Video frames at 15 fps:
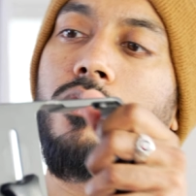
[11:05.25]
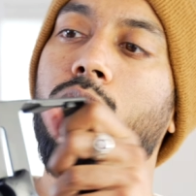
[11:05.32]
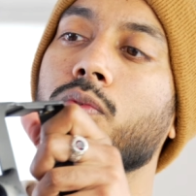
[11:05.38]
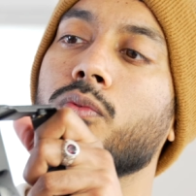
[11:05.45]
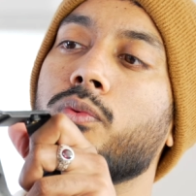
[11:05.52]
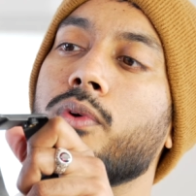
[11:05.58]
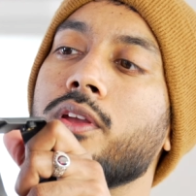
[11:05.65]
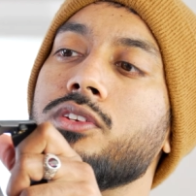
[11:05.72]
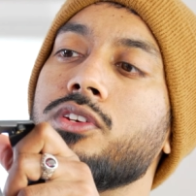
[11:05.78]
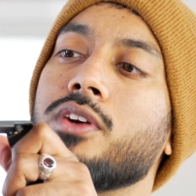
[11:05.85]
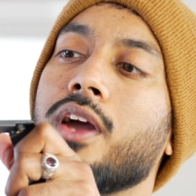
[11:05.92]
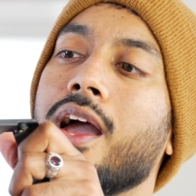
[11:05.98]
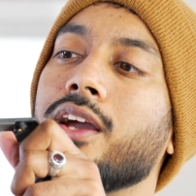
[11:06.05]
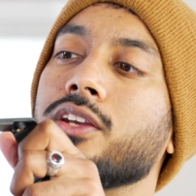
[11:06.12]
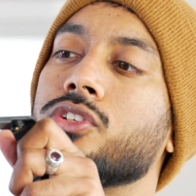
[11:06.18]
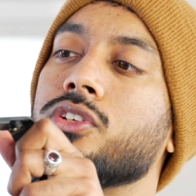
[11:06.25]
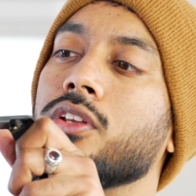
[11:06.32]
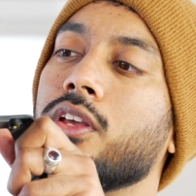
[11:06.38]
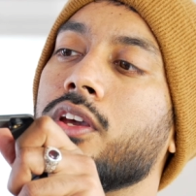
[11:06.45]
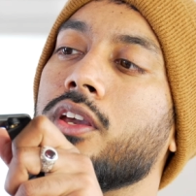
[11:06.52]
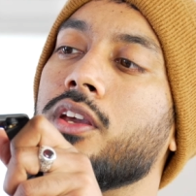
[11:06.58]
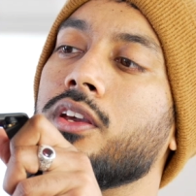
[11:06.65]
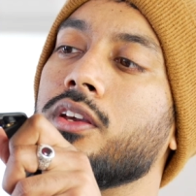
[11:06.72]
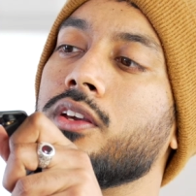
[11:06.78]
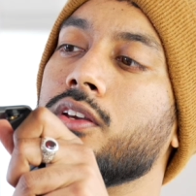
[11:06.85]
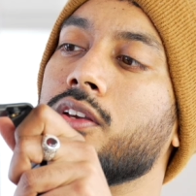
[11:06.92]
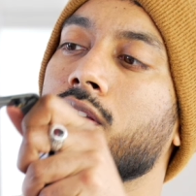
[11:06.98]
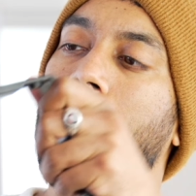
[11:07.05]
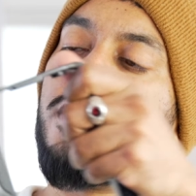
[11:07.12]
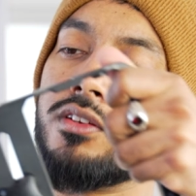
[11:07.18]
When you actually,
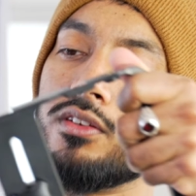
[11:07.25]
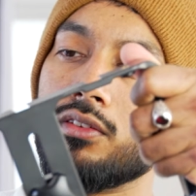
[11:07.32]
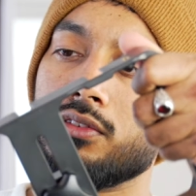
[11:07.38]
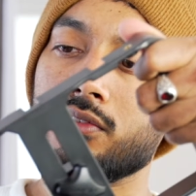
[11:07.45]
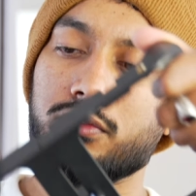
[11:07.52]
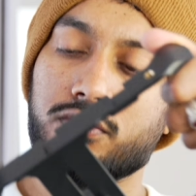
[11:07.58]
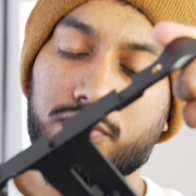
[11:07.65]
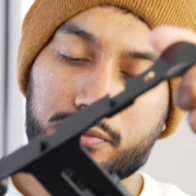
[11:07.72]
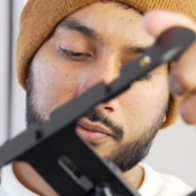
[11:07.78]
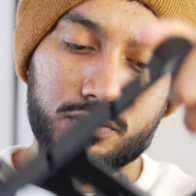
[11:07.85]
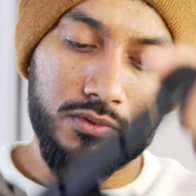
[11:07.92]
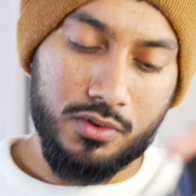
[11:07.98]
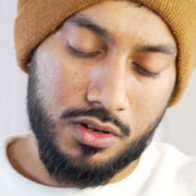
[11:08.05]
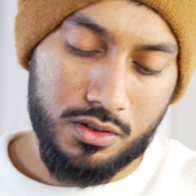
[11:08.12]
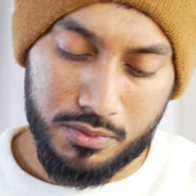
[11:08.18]
well,